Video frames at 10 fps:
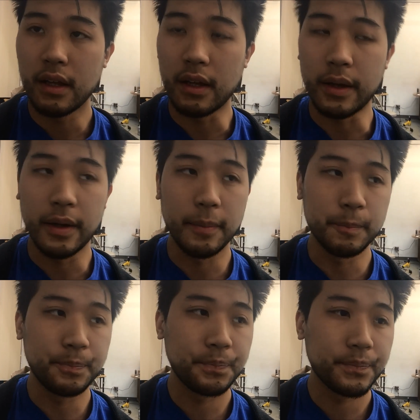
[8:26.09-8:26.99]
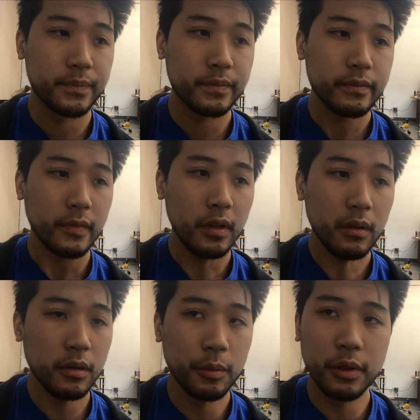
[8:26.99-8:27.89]
Lubical
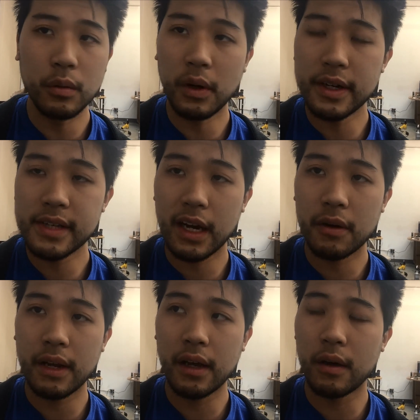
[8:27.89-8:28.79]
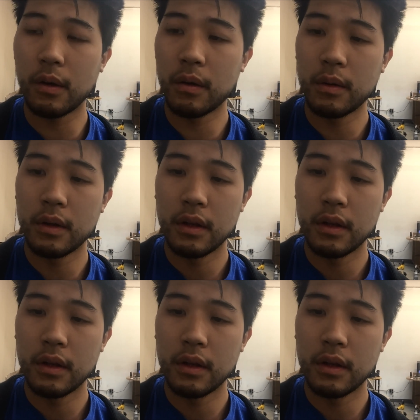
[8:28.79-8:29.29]
1 is out now.